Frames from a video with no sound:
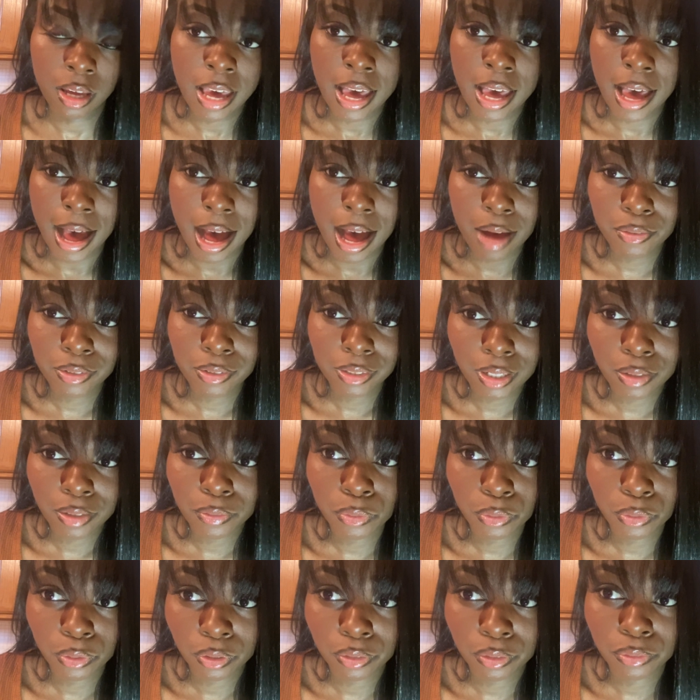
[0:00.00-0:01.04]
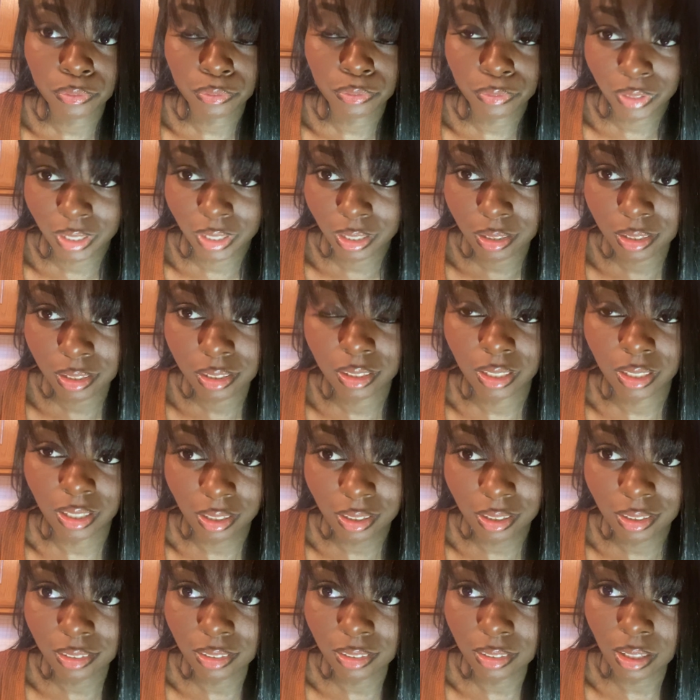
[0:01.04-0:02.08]
have a level of thick
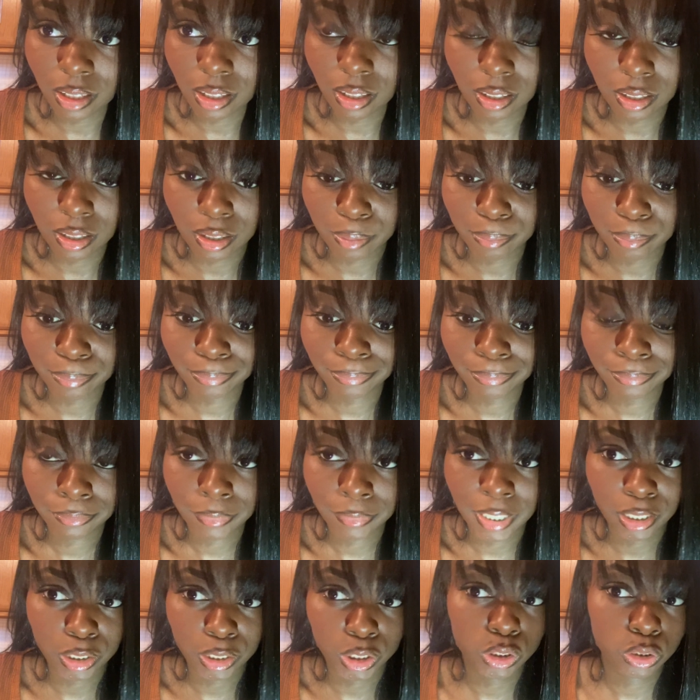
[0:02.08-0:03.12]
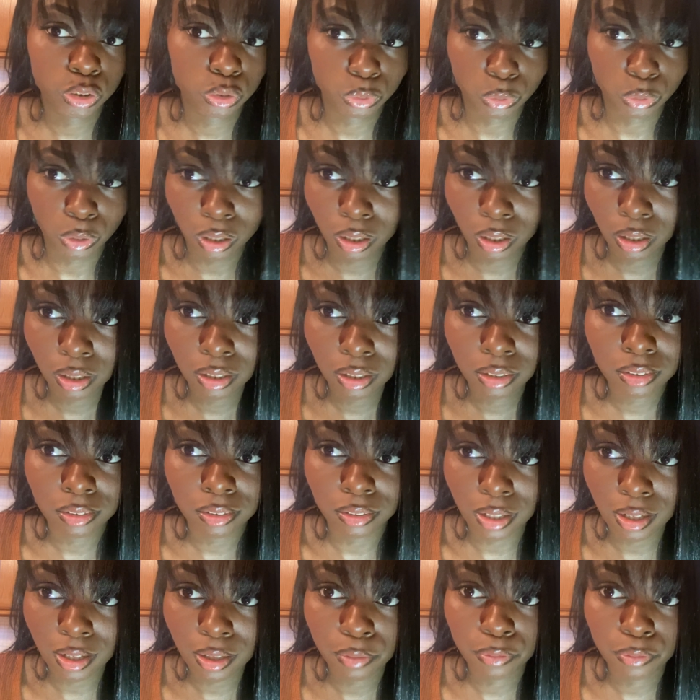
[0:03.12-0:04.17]
skin and a strong
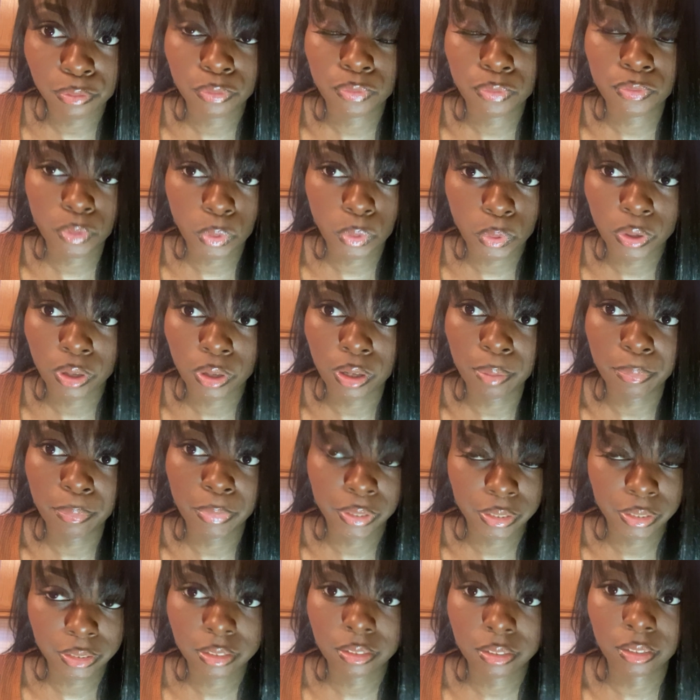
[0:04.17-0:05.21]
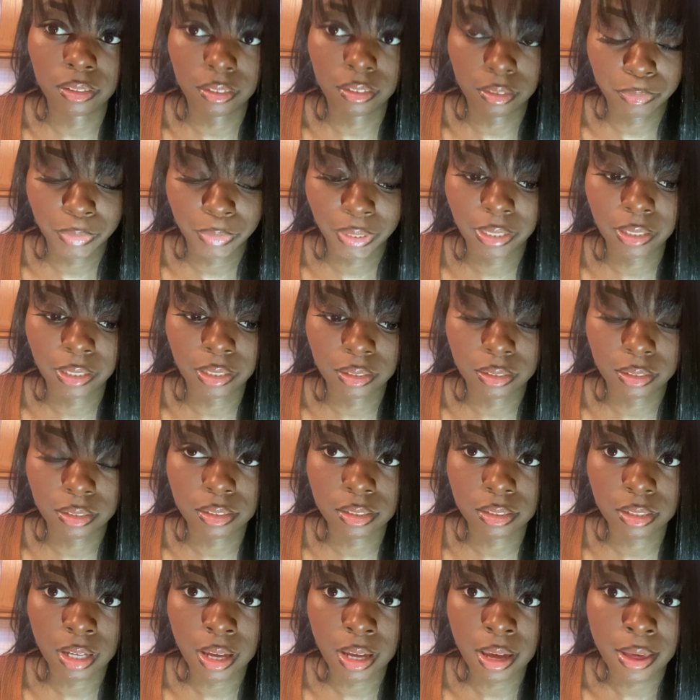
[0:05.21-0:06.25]
love for a person,
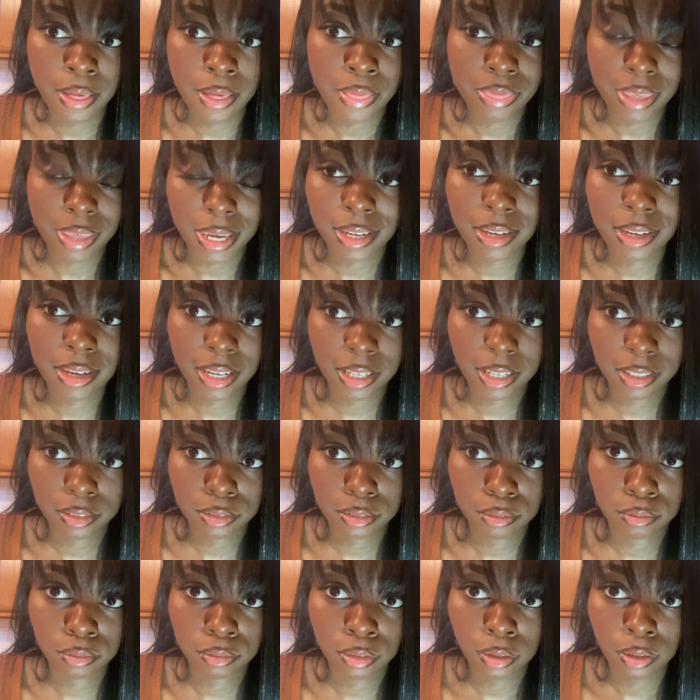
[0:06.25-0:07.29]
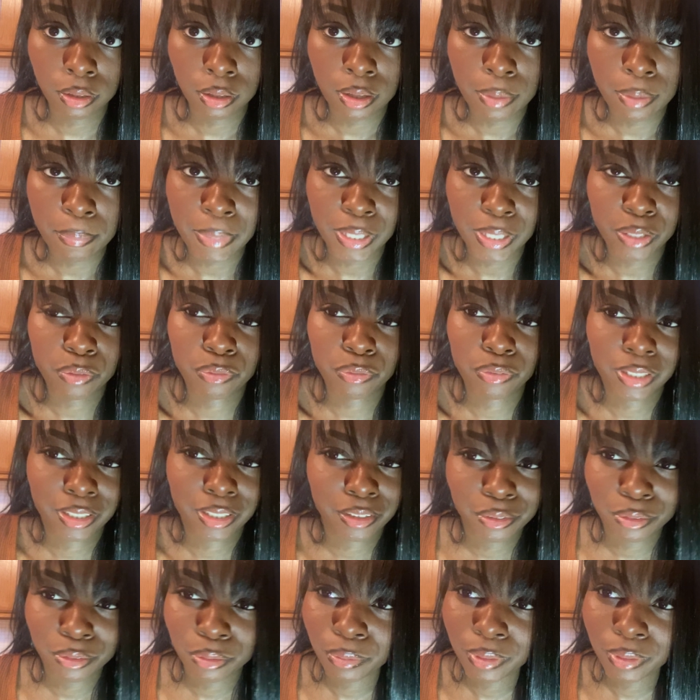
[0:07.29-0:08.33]
because they can make you feel like,
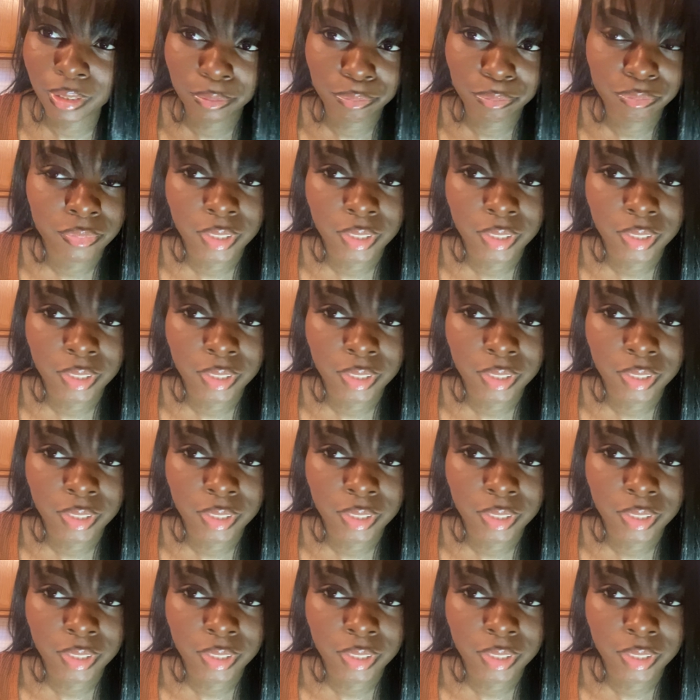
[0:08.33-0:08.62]
you know what,